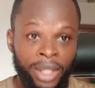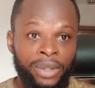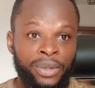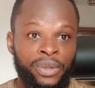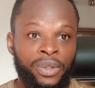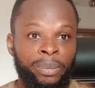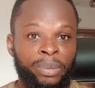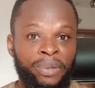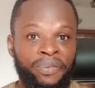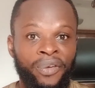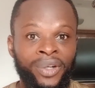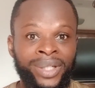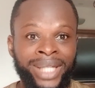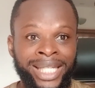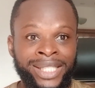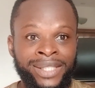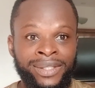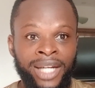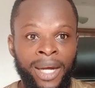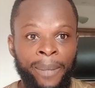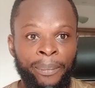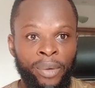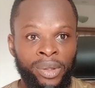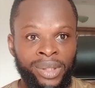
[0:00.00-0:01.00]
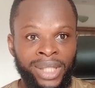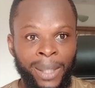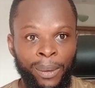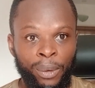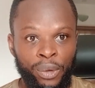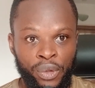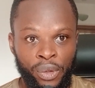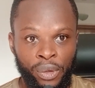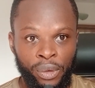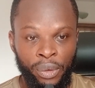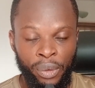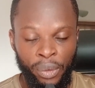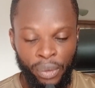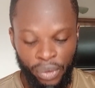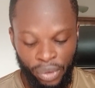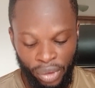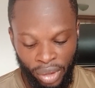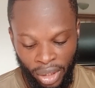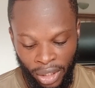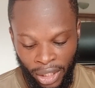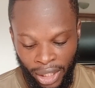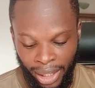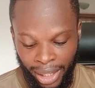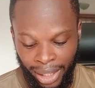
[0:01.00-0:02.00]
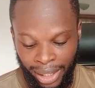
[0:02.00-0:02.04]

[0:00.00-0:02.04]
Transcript: So before Nigerian border was closed,